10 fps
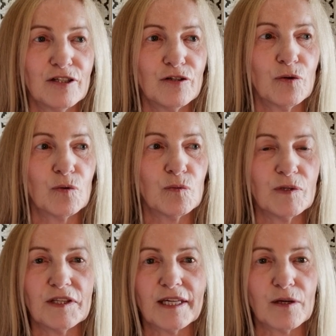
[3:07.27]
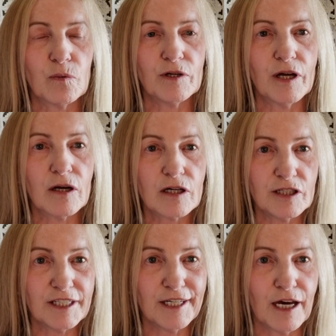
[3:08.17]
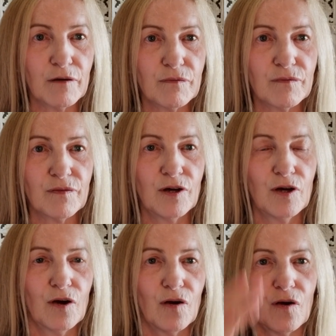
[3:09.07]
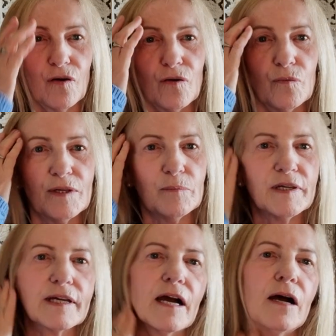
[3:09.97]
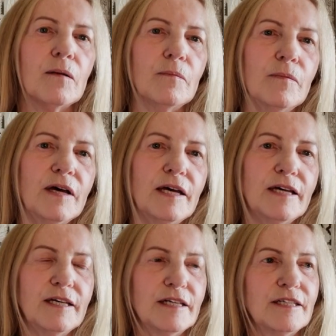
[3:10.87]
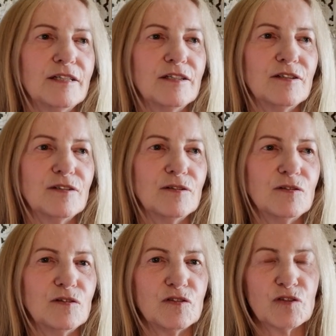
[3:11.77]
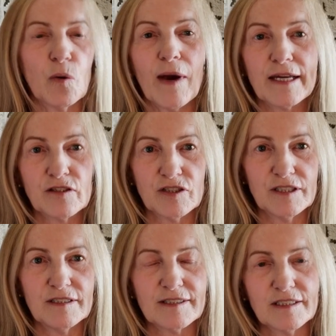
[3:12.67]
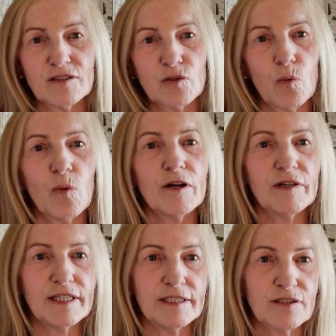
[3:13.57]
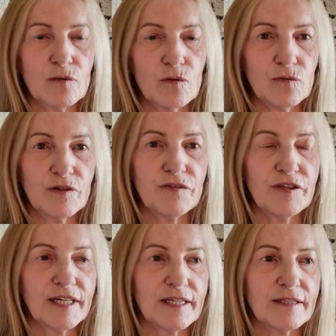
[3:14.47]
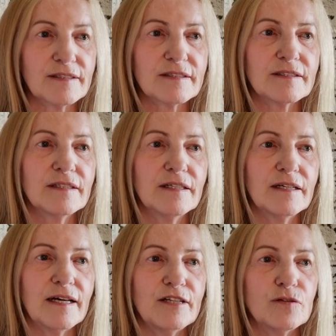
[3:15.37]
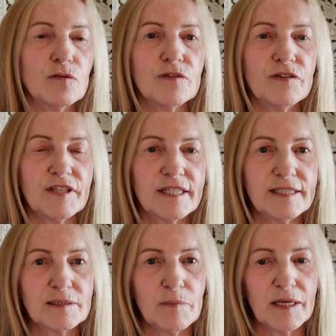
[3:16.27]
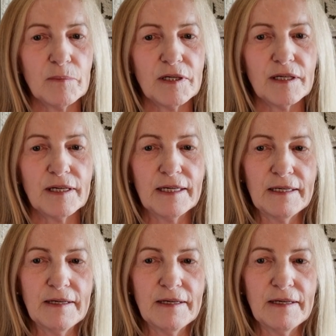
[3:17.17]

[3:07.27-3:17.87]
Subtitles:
You know, we think we're not good enough, or we become so anxious and so worried over things, and over things maybe